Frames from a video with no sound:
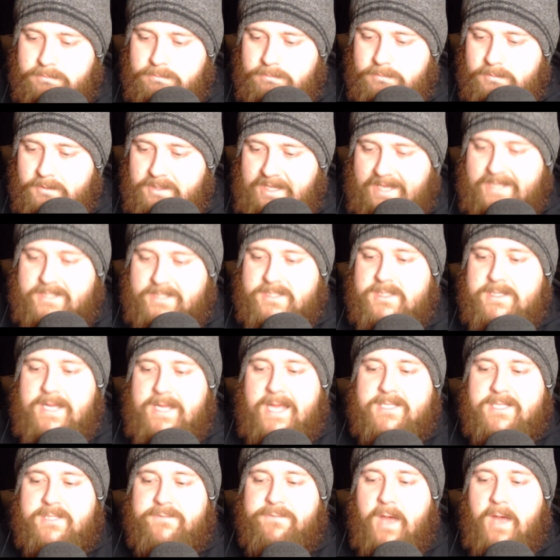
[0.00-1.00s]

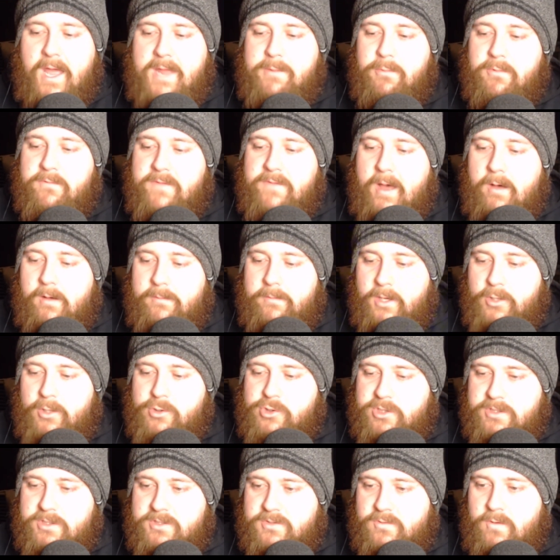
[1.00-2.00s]
That's fighting without
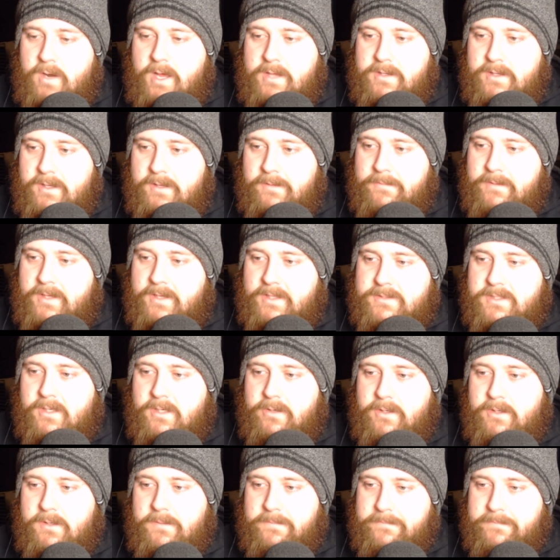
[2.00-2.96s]
emotions right there, I tell you.